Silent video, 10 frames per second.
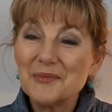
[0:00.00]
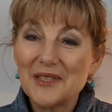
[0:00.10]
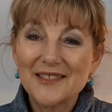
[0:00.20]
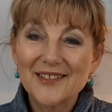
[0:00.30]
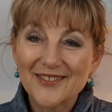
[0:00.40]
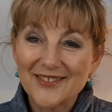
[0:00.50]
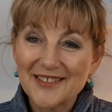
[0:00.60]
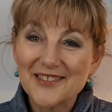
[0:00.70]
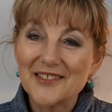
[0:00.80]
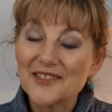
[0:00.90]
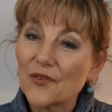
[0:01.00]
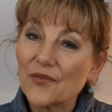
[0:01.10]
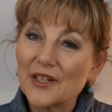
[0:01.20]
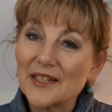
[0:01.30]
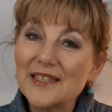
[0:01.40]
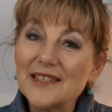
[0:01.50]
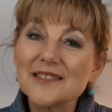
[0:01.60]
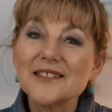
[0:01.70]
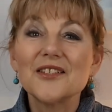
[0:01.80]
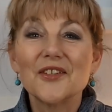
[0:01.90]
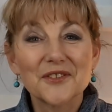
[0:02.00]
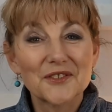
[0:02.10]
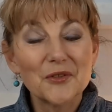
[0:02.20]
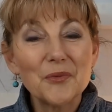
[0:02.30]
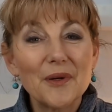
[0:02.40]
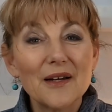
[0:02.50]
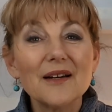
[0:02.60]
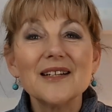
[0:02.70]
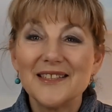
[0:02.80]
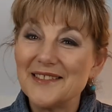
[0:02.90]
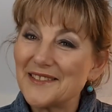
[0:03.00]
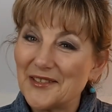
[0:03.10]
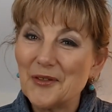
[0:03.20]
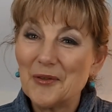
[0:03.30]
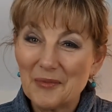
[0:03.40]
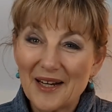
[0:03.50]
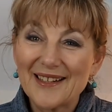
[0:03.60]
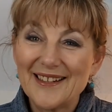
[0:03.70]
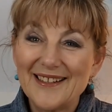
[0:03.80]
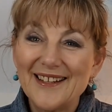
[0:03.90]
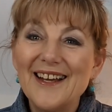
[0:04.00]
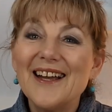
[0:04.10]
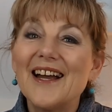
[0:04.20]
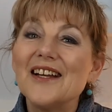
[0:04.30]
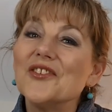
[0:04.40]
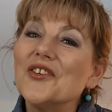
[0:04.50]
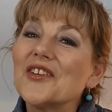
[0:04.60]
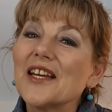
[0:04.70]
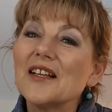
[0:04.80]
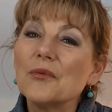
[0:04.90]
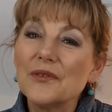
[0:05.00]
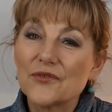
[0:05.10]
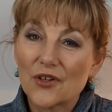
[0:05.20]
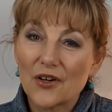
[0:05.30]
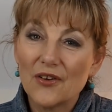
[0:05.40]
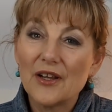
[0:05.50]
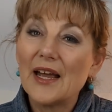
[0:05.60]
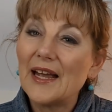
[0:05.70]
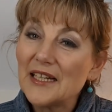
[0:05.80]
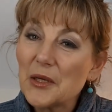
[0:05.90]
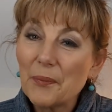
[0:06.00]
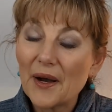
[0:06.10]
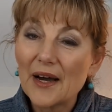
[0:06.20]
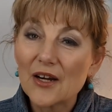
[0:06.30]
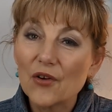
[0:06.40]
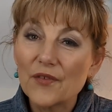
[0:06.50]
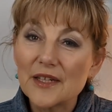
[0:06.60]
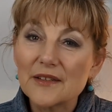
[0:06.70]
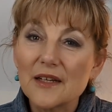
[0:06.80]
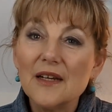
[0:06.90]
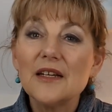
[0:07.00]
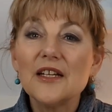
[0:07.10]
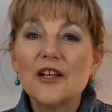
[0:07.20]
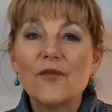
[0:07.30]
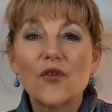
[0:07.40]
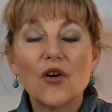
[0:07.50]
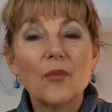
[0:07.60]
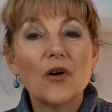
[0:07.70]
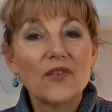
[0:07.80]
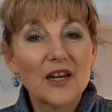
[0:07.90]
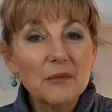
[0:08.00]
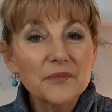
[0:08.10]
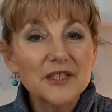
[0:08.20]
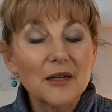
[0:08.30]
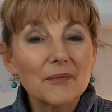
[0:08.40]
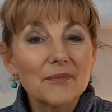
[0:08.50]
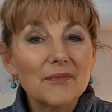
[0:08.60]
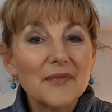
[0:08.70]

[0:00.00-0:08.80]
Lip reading: you meet conditions of release, your super is your money and you can withdraw any part of it in a form of a lump sum.